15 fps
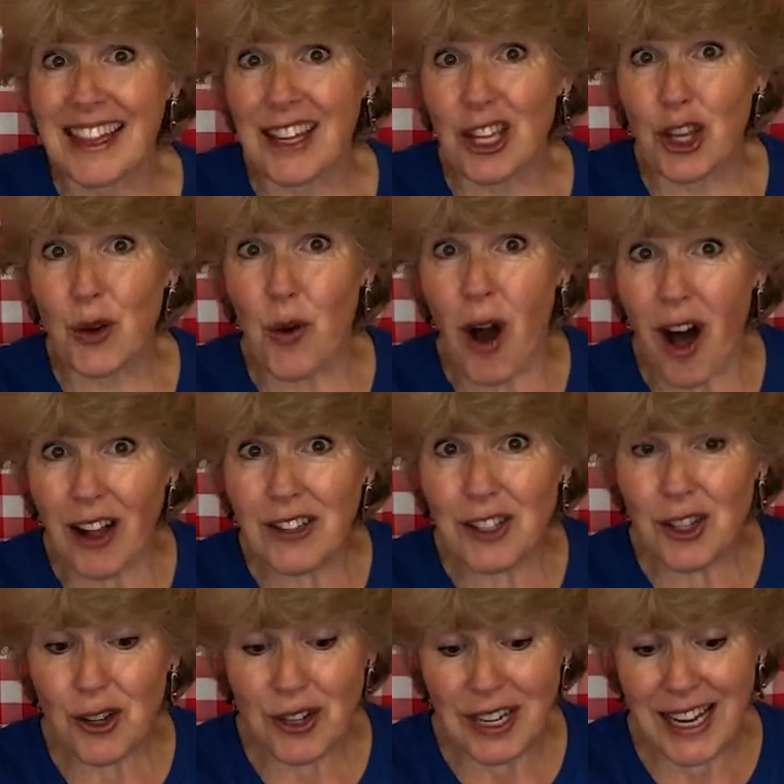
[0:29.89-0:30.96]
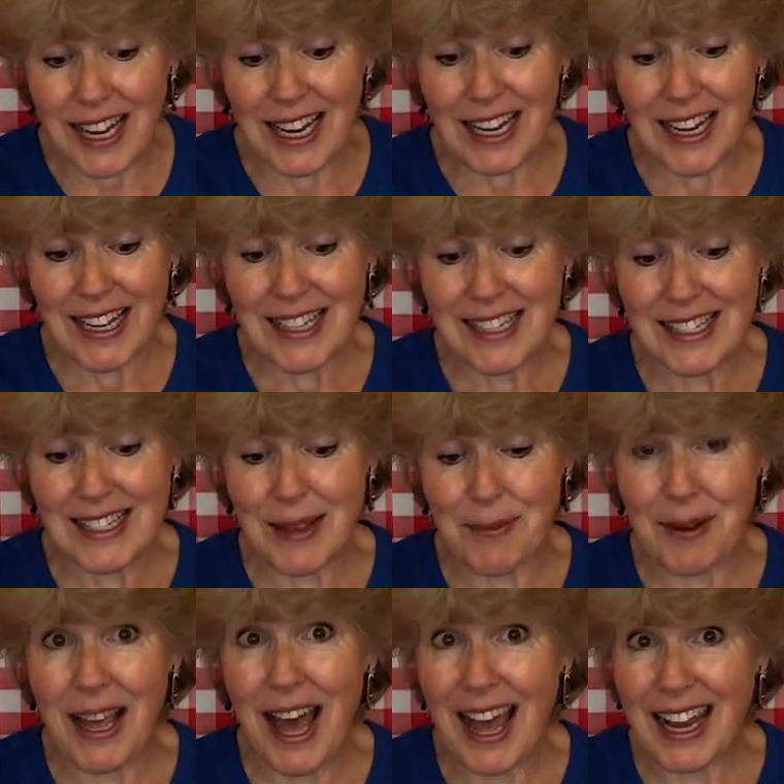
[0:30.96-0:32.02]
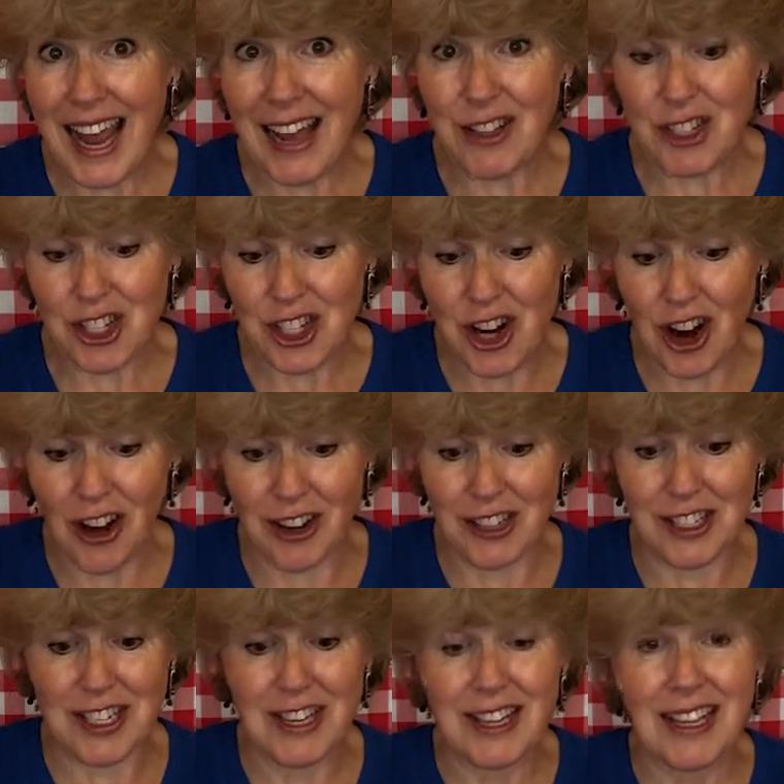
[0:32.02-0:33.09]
You also need some cutout stars.